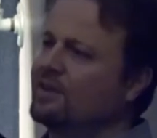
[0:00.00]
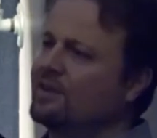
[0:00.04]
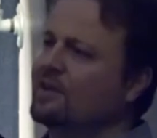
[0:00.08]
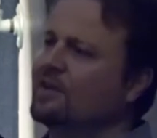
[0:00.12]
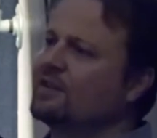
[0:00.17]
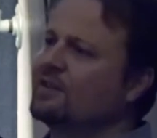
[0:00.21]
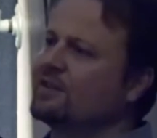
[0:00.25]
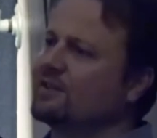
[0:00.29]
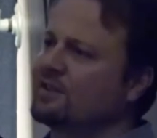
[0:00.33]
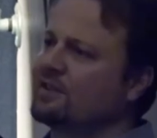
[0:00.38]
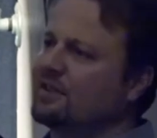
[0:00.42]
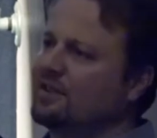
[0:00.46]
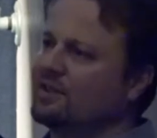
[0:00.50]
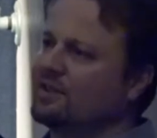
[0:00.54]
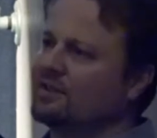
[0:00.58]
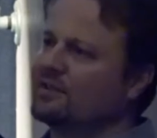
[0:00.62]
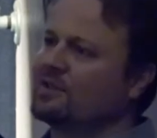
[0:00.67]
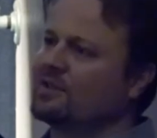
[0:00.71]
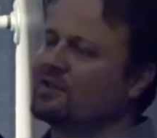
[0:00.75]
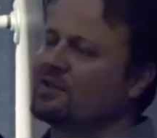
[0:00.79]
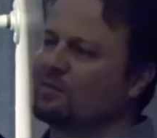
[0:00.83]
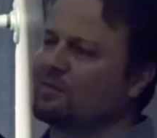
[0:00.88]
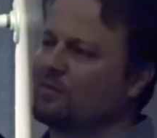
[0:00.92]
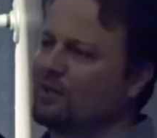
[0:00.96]
are other
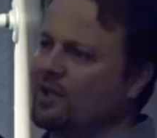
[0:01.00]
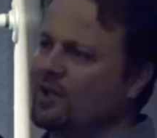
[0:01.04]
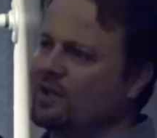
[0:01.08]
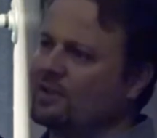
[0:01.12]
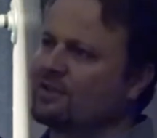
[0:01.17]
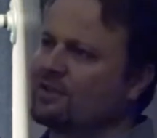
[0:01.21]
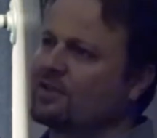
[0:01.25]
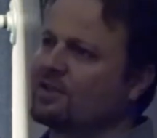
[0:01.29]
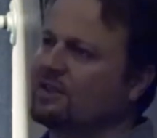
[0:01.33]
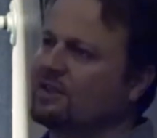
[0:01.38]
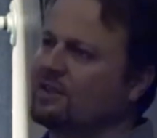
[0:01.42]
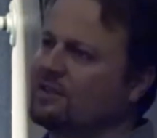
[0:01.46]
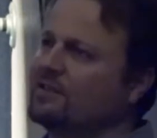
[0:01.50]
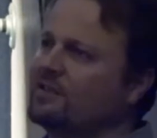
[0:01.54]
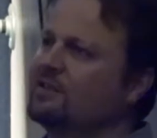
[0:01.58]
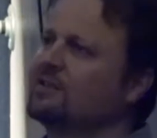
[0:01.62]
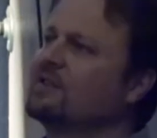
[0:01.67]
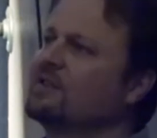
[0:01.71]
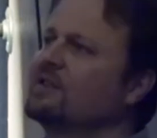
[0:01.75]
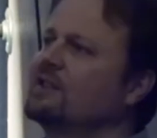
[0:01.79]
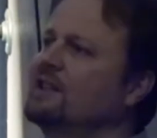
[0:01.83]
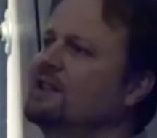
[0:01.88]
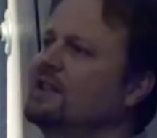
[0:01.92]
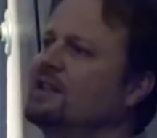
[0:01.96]
colors, the brighter
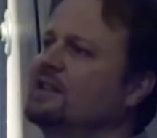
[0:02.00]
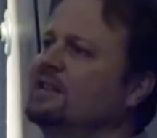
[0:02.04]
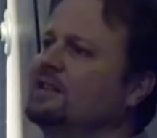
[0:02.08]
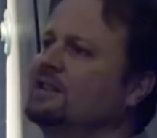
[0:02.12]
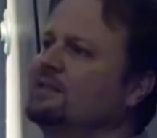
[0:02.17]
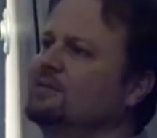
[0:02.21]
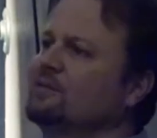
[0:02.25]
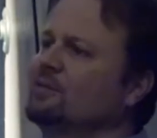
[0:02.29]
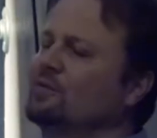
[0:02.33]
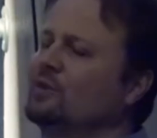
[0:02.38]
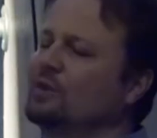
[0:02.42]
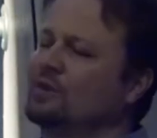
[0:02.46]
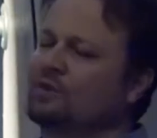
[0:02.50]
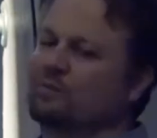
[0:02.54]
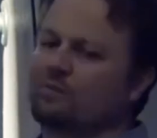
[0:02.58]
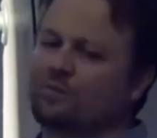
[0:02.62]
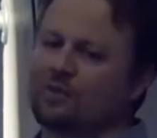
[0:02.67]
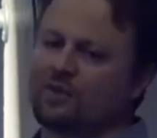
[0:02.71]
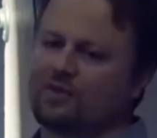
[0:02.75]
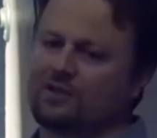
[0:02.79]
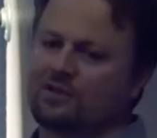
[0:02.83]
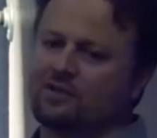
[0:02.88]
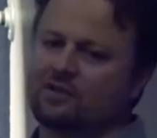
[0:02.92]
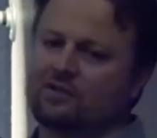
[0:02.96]
colors that wouldn't
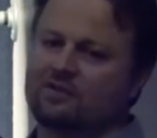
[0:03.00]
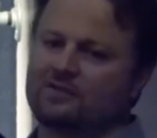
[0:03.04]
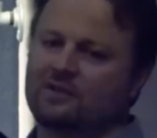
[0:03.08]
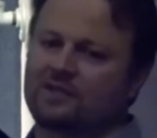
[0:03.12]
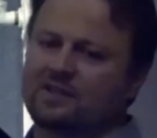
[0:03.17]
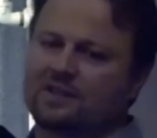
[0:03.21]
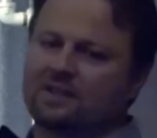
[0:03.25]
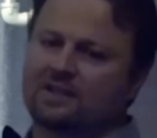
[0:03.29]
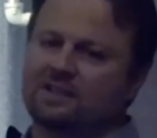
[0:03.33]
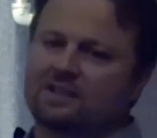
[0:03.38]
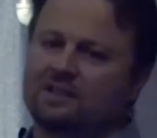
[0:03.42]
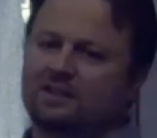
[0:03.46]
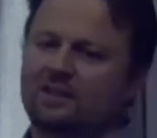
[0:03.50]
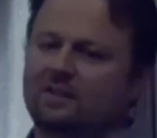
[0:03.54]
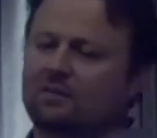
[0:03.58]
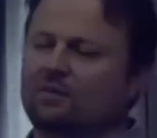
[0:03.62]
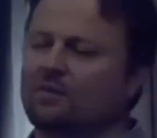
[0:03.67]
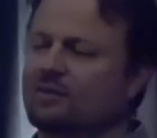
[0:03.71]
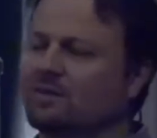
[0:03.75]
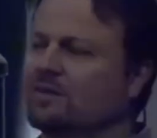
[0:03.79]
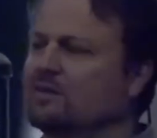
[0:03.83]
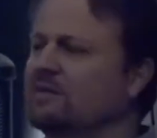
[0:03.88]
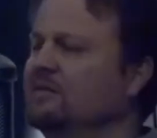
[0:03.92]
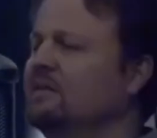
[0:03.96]
preserve because they
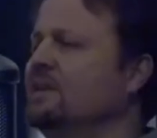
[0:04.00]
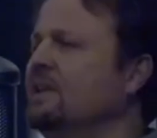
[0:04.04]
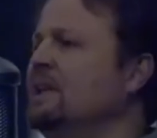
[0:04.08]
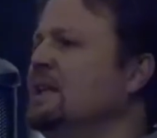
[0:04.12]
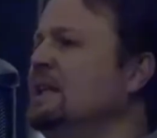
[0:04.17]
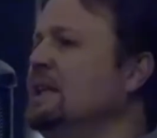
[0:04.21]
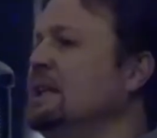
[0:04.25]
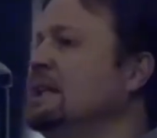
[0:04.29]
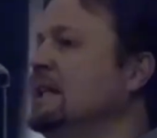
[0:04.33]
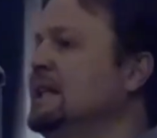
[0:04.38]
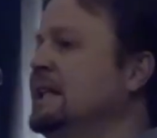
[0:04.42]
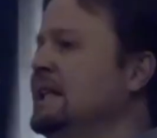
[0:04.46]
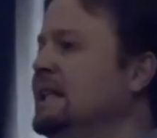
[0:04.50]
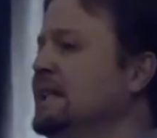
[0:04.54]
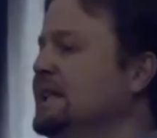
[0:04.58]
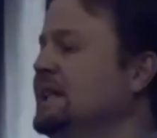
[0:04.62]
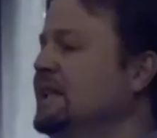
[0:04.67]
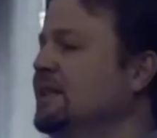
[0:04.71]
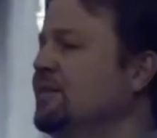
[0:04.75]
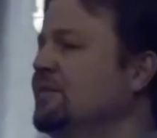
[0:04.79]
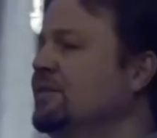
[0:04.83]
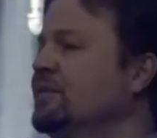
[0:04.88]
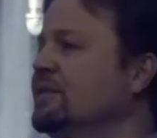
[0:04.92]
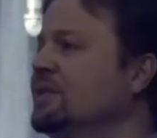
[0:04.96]
preserve
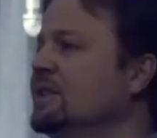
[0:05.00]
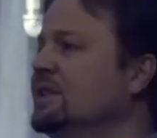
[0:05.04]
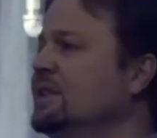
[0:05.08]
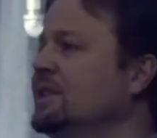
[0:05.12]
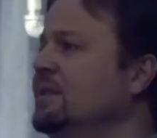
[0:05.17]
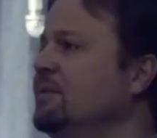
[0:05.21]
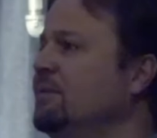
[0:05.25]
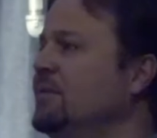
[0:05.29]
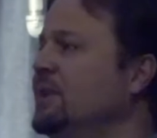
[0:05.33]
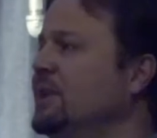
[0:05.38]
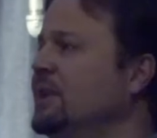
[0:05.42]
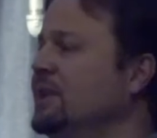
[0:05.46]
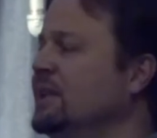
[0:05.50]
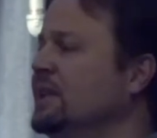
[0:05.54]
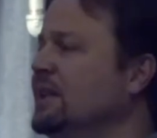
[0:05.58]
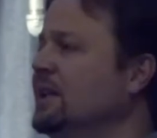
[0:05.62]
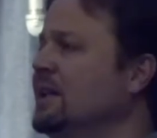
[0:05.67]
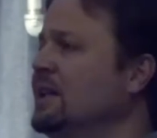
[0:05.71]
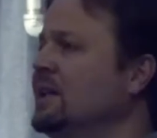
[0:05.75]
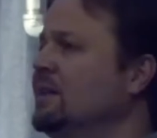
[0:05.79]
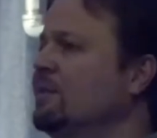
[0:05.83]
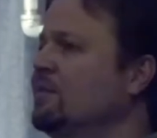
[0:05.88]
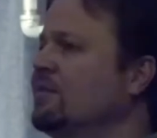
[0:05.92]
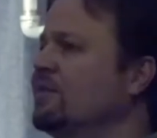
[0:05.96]
differently. But
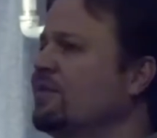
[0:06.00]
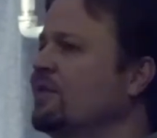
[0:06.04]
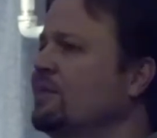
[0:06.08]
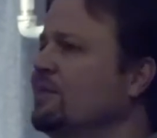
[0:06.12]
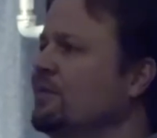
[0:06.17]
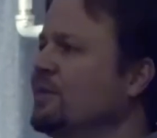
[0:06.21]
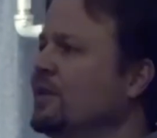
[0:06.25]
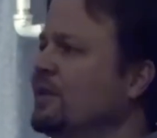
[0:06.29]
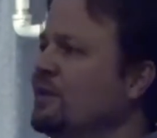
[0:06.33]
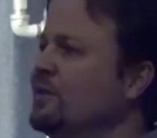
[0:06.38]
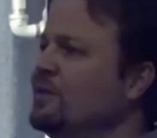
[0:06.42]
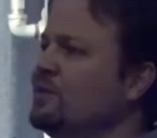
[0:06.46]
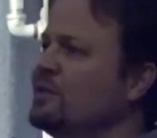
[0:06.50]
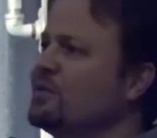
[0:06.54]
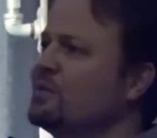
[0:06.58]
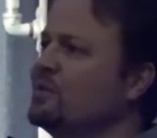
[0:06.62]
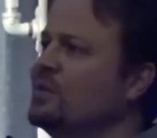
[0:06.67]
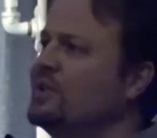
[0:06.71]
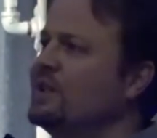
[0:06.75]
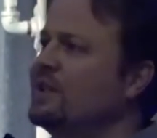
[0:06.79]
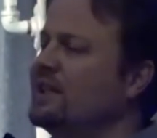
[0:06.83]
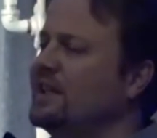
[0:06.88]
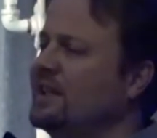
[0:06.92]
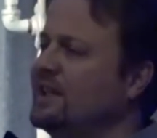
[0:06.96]
from those
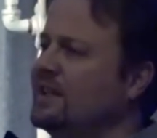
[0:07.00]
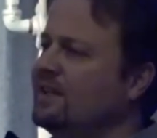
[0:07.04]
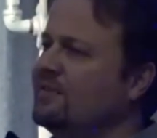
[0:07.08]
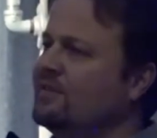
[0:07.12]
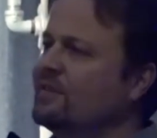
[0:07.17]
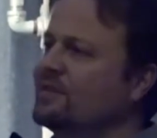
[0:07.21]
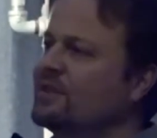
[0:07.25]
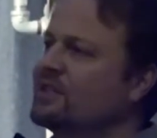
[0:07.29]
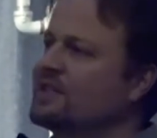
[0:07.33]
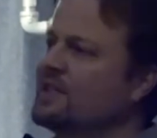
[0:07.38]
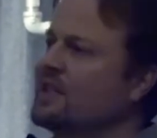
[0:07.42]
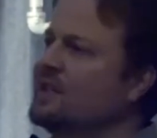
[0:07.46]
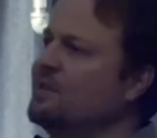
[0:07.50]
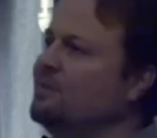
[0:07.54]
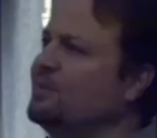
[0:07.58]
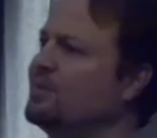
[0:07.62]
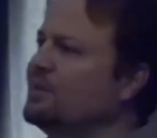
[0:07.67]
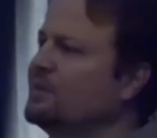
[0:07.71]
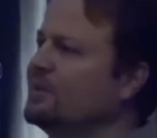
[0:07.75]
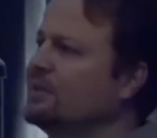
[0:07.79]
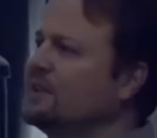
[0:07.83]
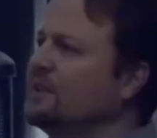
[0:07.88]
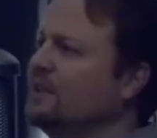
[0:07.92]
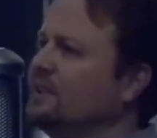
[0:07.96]
we think, for
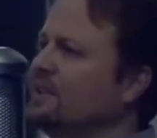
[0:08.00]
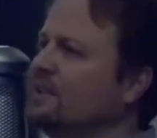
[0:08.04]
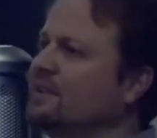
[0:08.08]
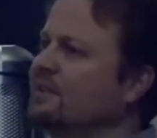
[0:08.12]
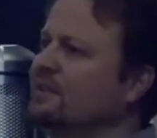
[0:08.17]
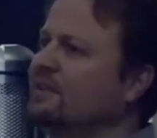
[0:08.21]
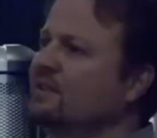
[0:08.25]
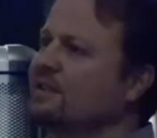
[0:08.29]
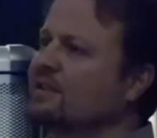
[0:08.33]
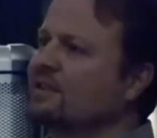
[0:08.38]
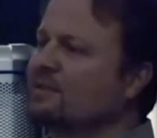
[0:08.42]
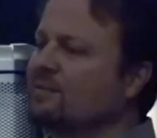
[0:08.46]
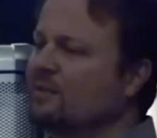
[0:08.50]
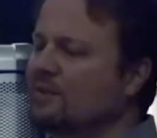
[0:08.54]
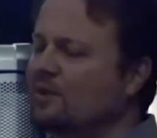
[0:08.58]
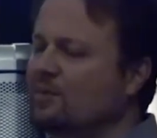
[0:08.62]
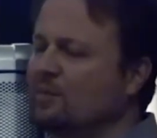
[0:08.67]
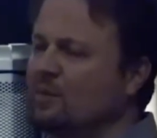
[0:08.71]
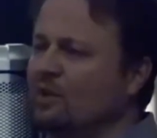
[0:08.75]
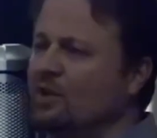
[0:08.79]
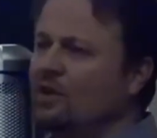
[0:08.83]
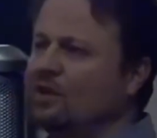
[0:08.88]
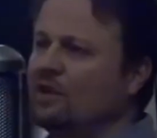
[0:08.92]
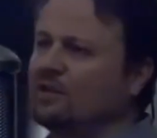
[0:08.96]
example, that there are some
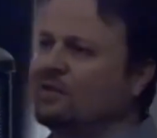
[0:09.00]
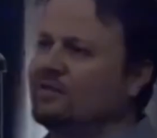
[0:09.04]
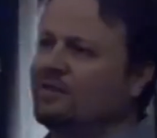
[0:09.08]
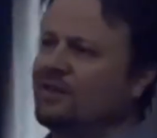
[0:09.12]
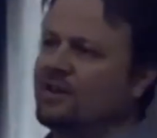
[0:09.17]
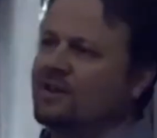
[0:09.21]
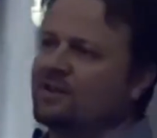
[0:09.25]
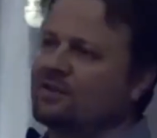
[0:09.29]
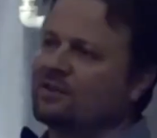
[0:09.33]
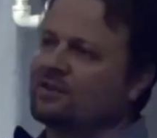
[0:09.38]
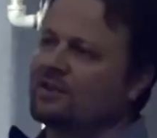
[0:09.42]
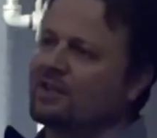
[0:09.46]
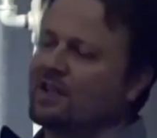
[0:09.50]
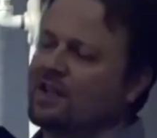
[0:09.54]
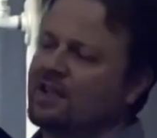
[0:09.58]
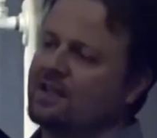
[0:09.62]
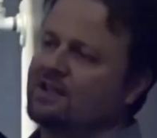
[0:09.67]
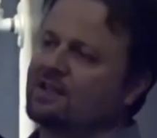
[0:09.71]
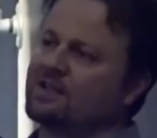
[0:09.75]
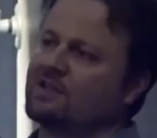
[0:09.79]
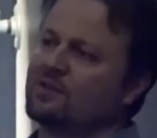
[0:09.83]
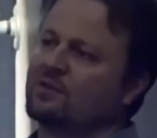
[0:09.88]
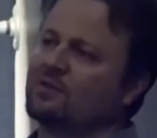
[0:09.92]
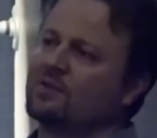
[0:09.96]
small feathered
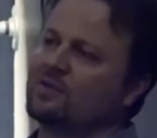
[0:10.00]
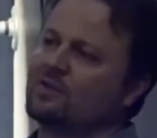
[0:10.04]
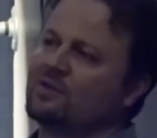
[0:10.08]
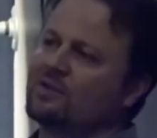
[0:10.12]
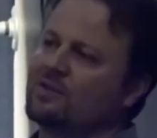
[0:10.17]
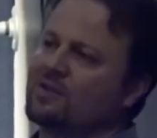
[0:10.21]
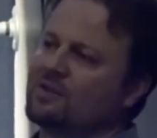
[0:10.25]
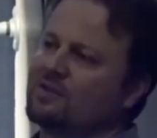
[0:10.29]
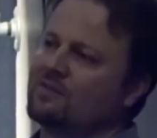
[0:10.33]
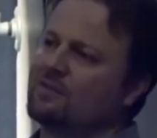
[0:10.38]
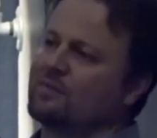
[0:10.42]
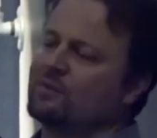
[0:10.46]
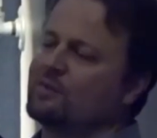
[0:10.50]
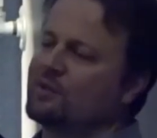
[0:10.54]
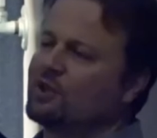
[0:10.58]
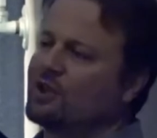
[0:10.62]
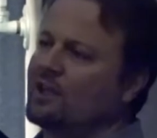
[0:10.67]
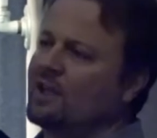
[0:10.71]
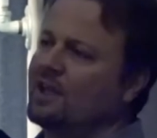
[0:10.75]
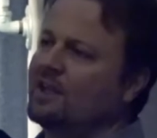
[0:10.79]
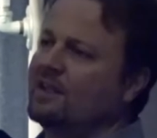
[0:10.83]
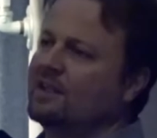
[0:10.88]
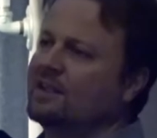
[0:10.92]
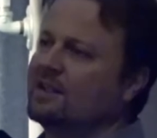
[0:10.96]
dinosaurs from
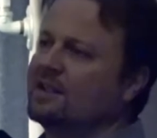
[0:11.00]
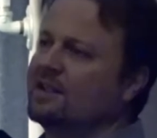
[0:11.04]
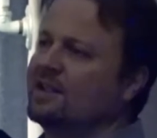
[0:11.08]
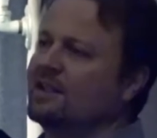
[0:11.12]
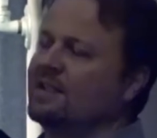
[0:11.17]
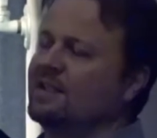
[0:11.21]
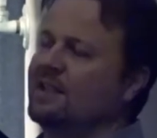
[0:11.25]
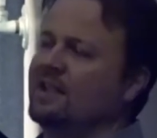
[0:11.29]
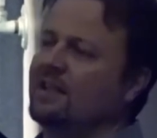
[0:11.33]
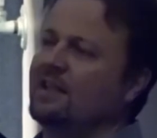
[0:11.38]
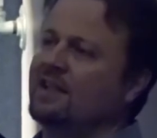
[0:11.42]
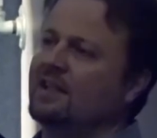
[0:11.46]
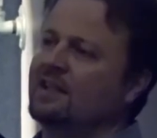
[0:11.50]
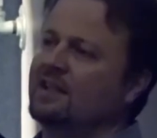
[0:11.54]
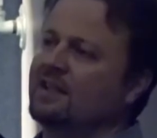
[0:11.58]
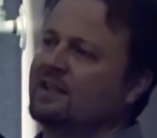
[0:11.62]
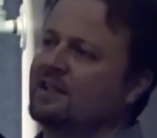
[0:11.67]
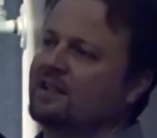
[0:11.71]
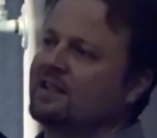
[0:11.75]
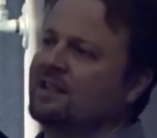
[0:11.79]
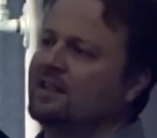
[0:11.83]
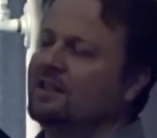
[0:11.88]
China that had